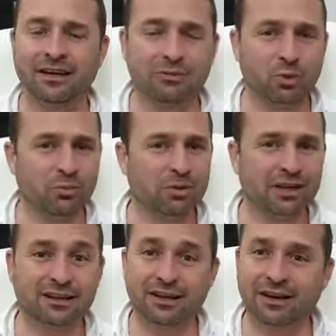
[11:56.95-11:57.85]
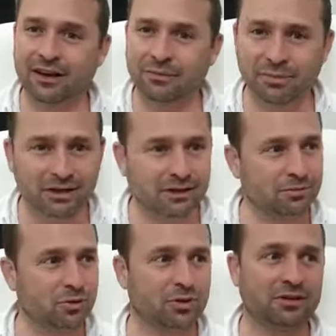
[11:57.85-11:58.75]
We're meeting the Colombian
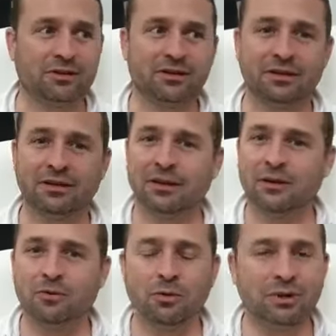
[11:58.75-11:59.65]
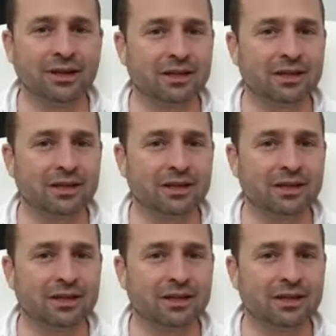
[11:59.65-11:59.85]
community. We're meeting